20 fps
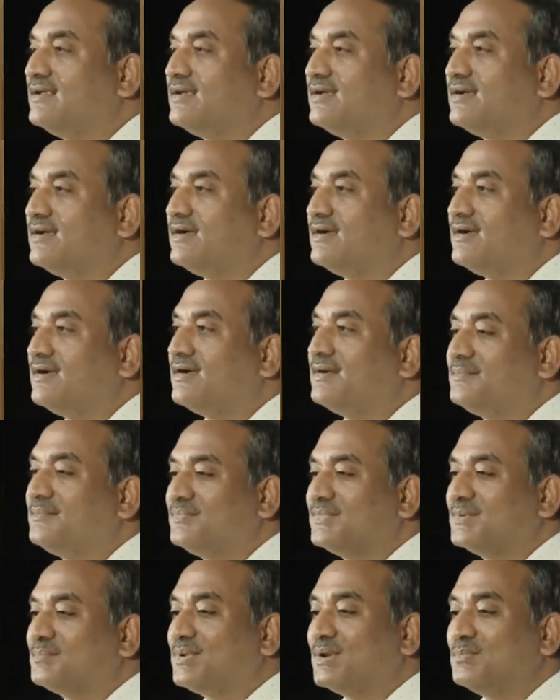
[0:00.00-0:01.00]
uh,
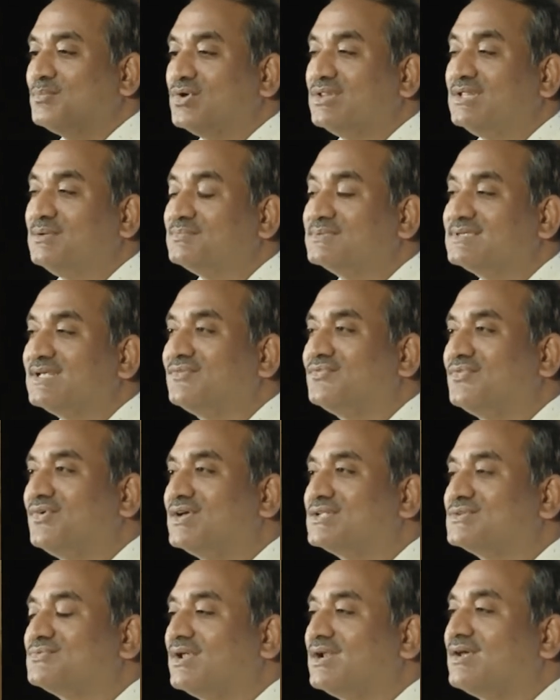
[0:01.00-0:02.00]
Pramod himself
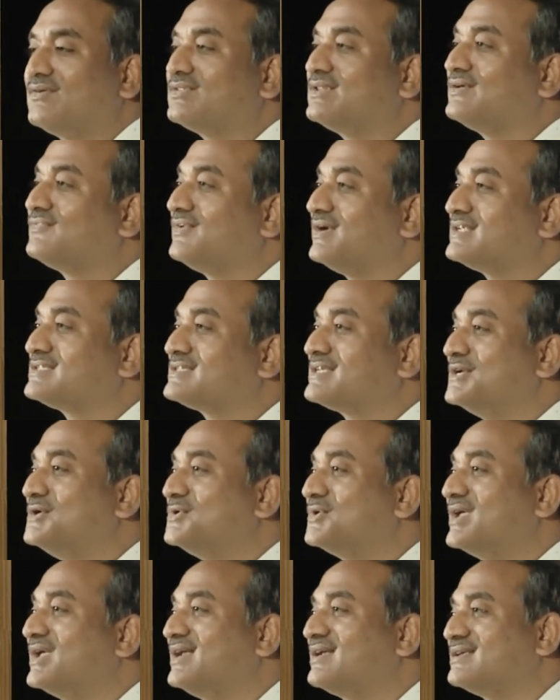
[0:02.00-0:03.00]
was one of the first
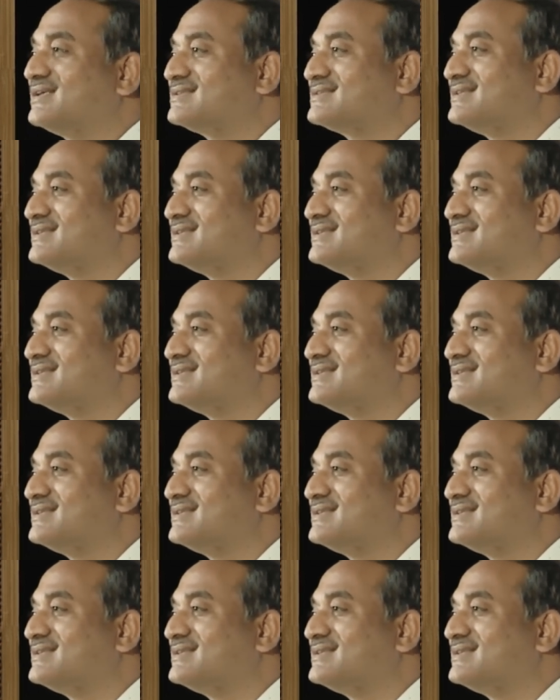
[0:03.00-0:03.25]
educators